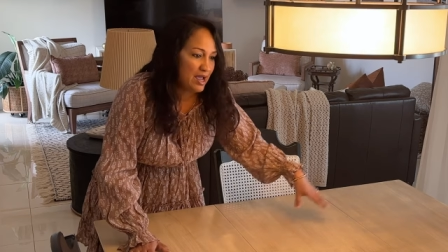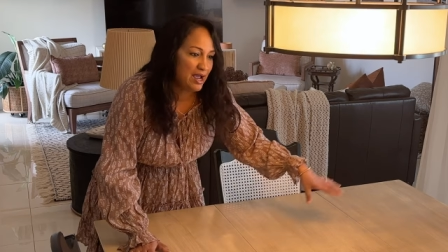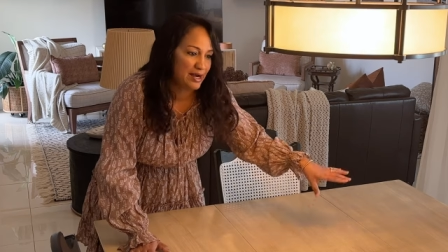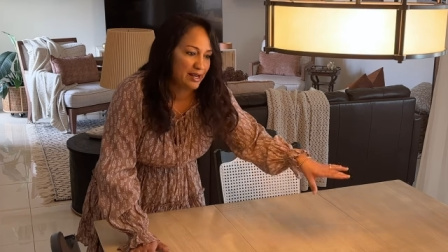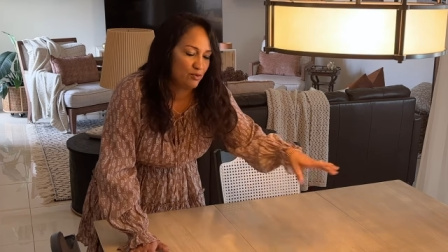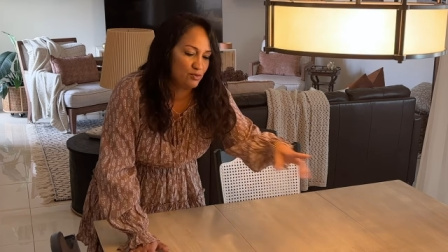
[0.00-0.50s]

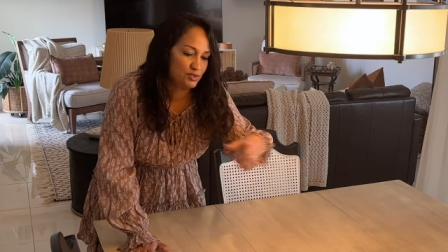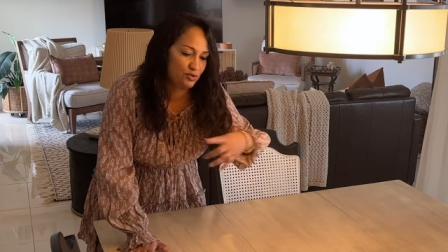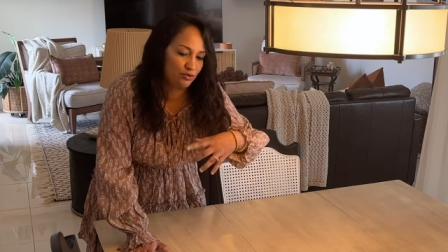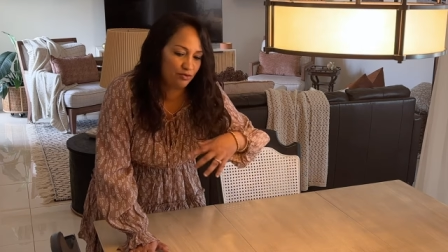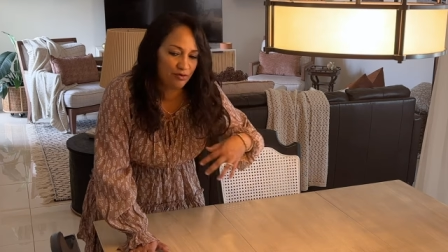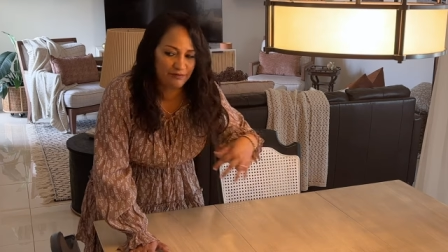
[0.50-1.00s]
and I also
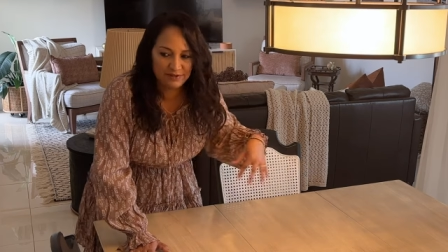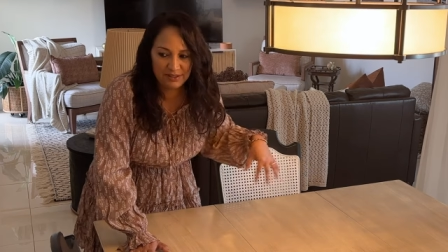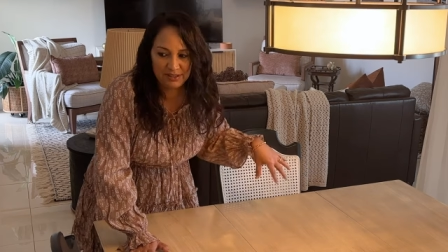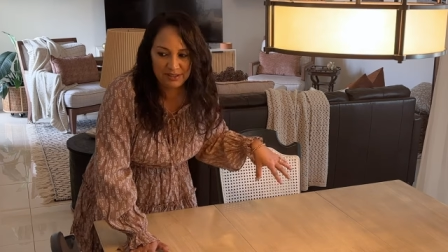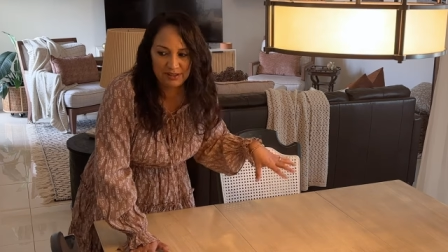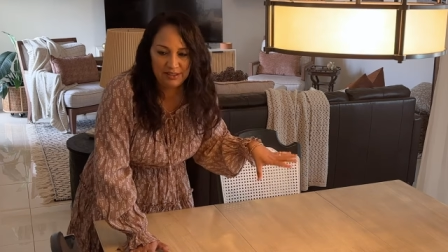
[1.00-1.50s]

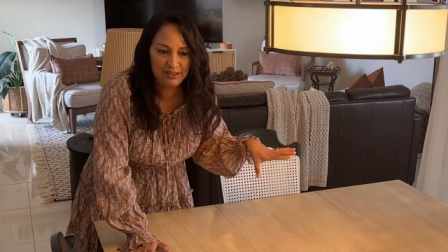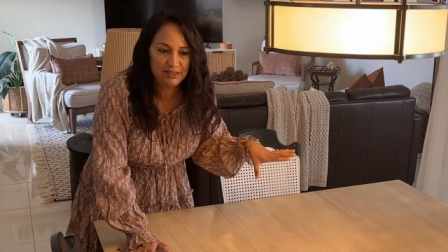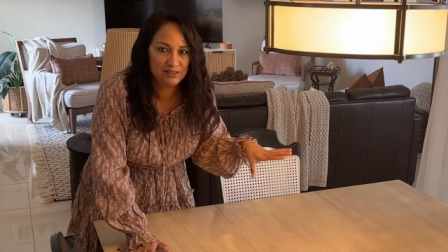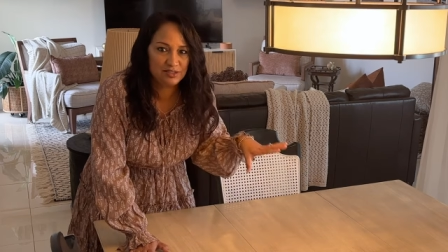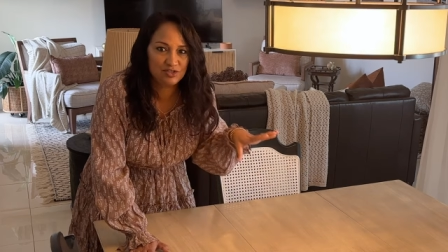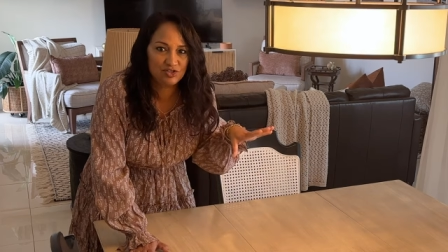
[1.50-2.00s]
thrifted
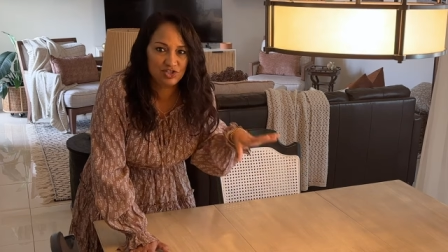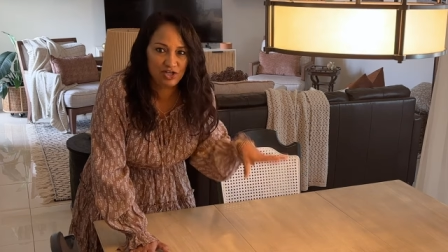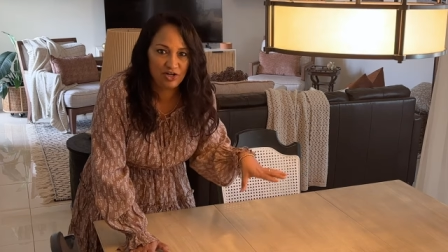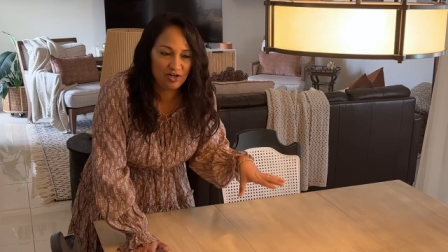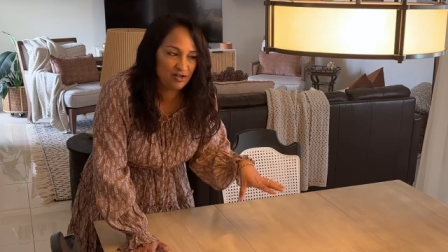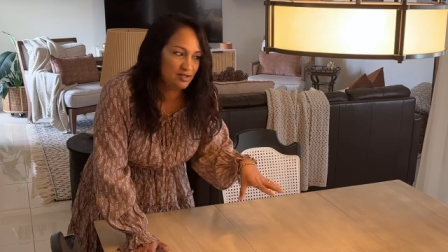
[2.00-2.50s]
these
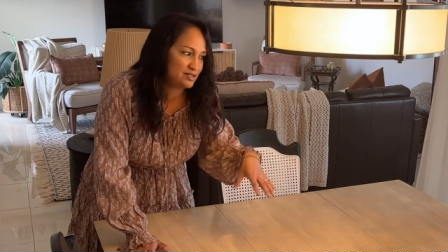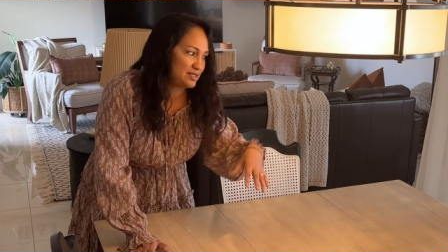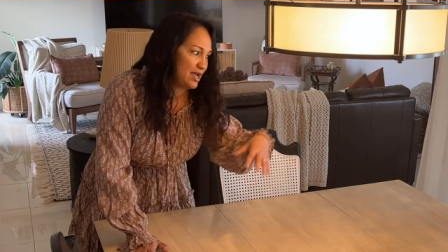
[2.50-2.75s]
chairs